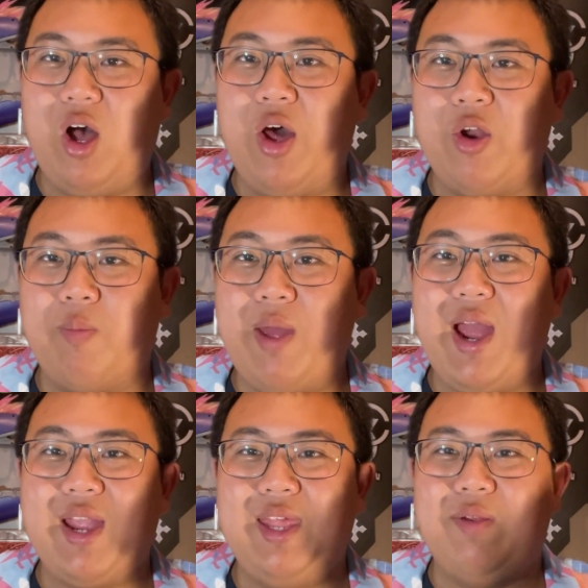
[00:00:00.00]
on her
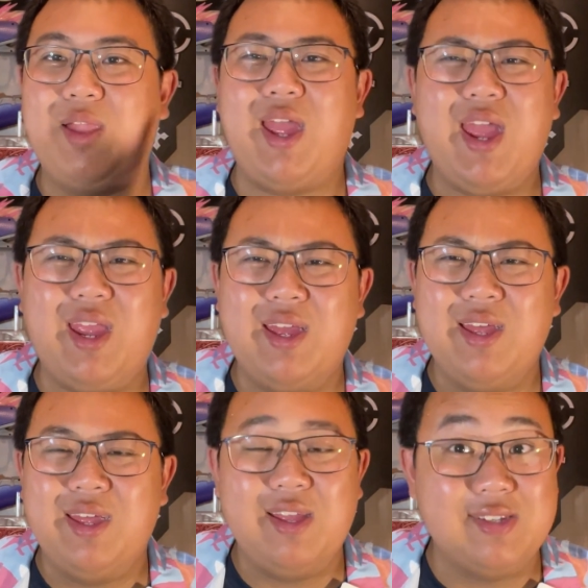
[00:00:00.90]
back and they're like, hey,
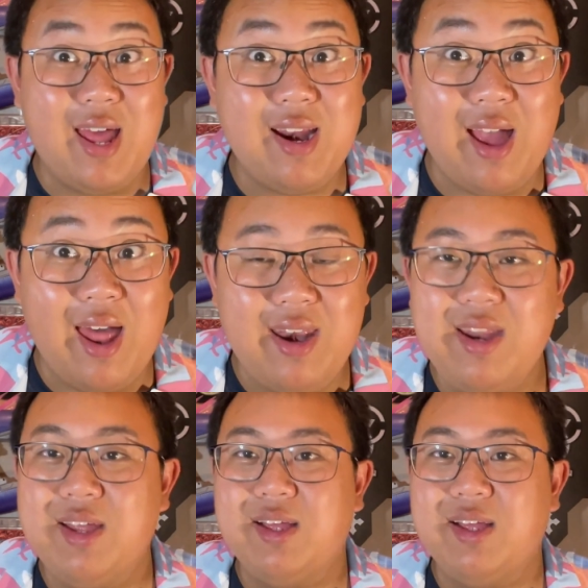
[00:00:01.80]
is that a gun?